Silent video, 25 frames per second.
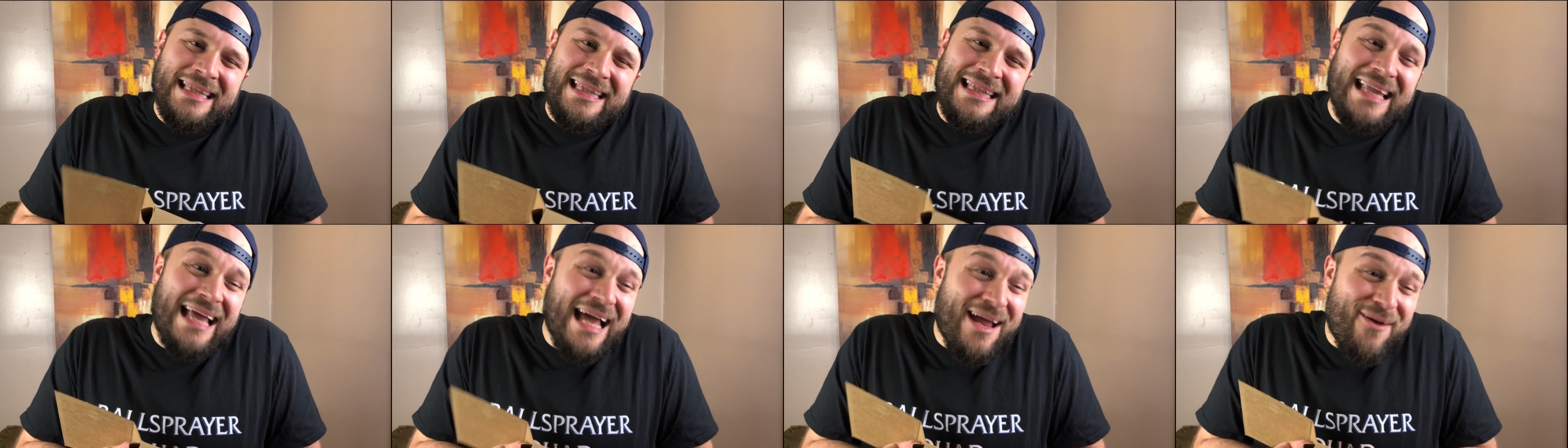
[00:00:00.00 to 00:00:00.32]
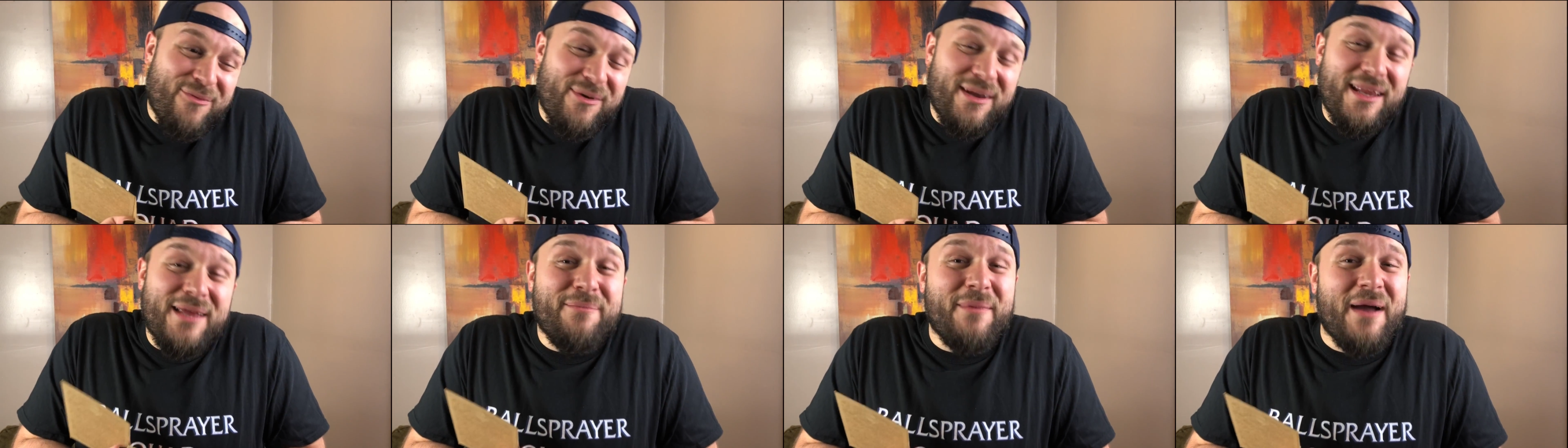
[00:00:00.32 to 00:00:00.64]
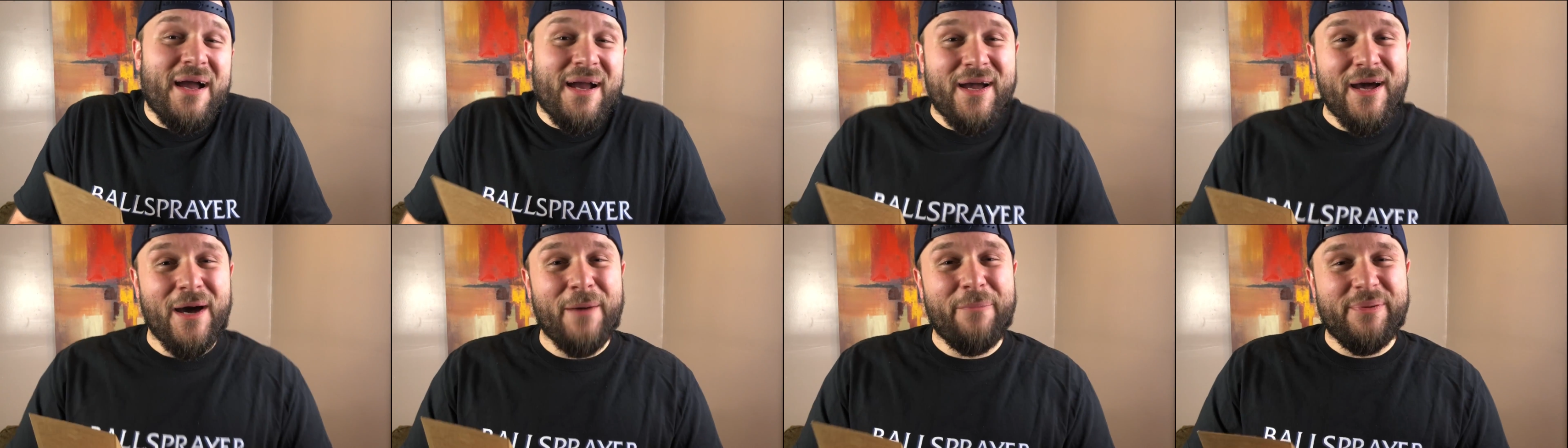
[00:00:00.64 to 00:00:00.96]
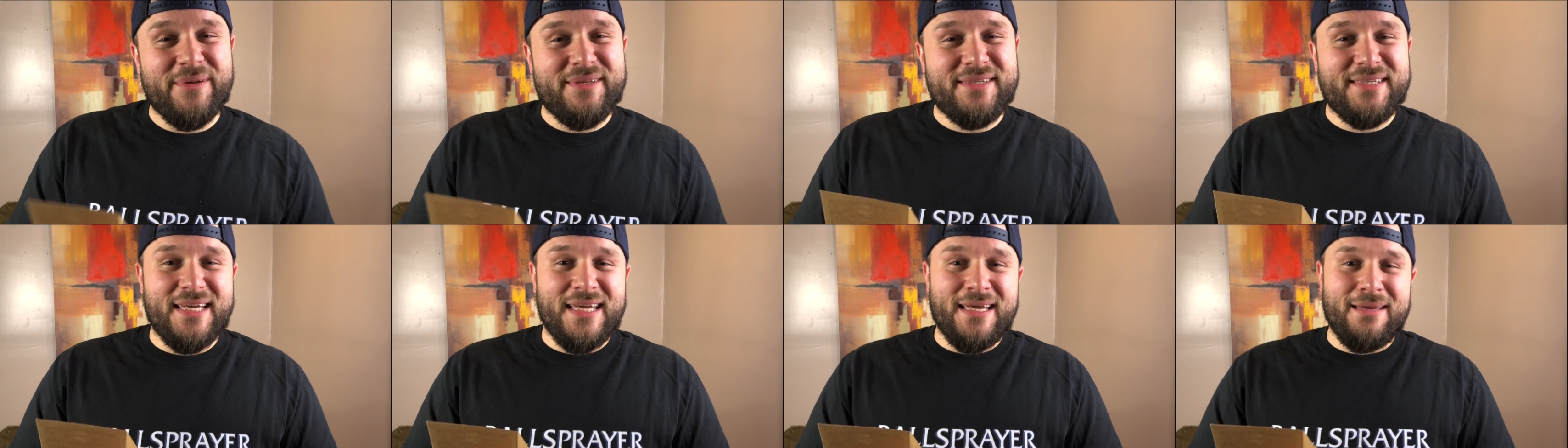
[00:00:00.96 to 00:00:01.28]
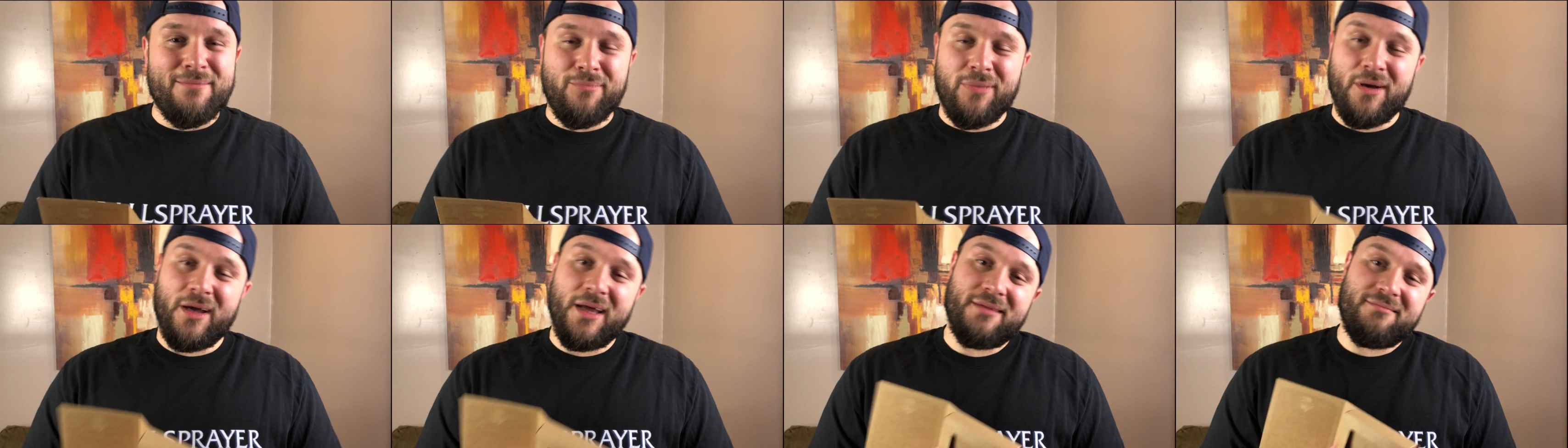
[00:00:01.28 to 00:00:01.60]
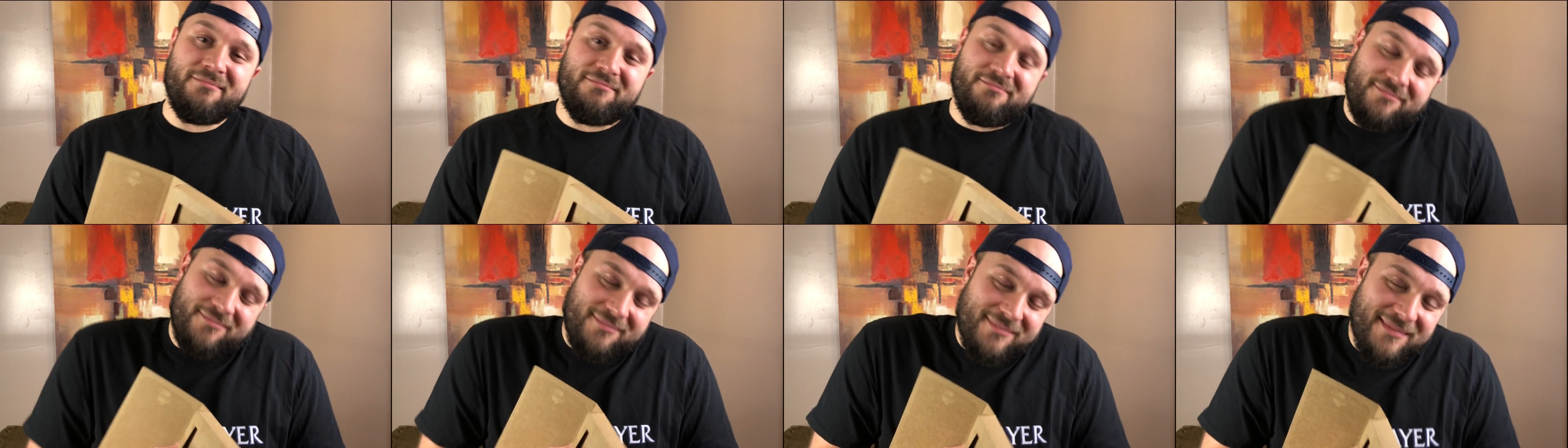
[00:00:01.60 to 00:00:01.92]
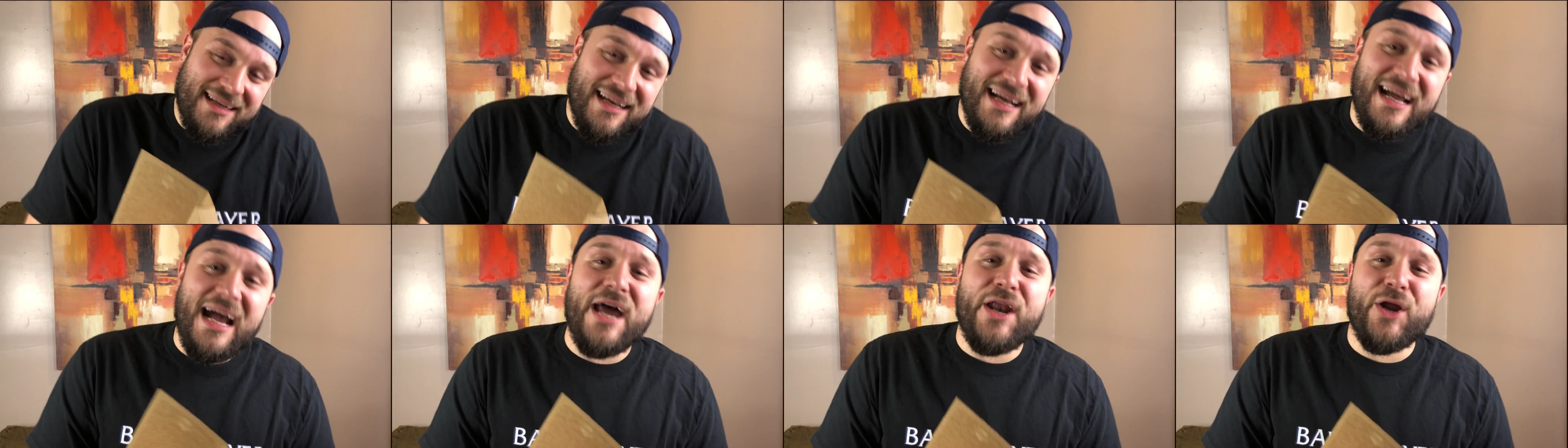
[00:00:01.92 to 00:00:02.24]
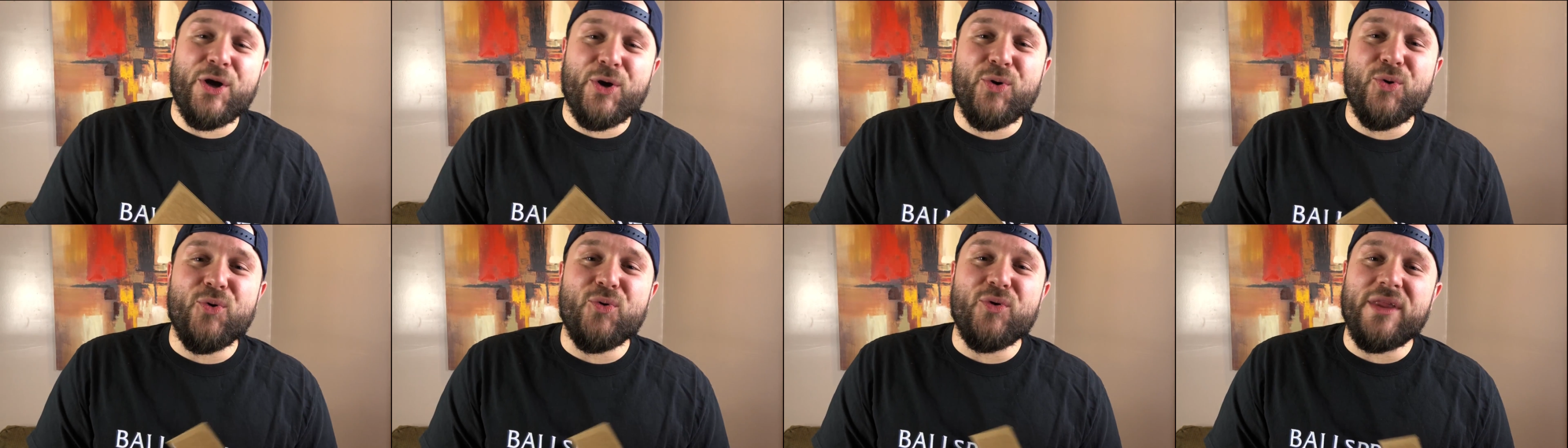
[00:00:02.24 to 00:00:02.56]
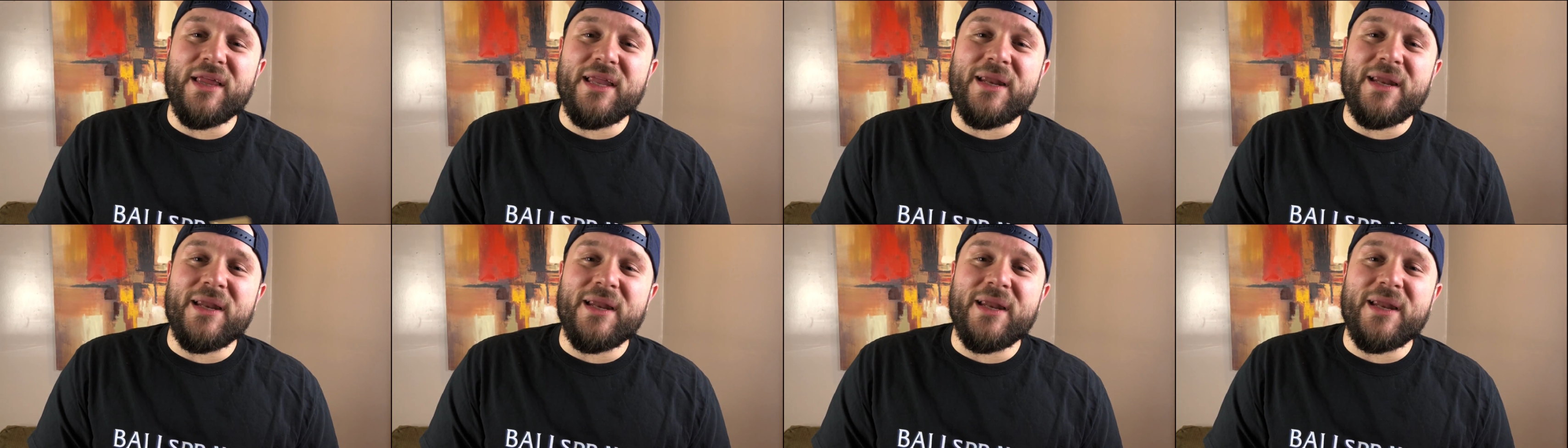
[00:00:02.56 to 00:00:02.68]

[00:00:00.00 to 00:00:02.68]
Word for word: not really my cup of tea, but kind of cool